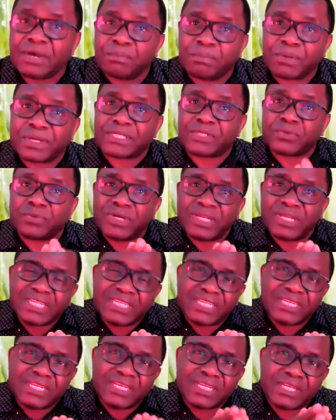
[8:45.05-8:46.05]
But
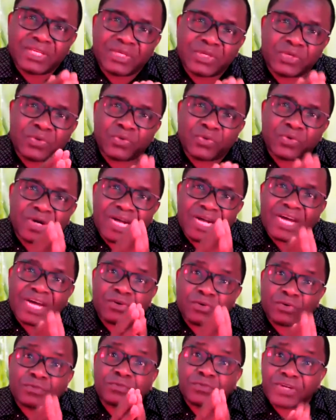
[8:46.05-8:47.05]
when you
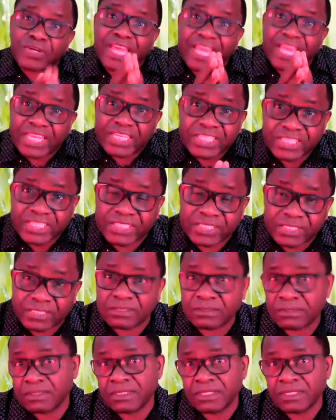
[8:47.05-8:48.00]
are of age,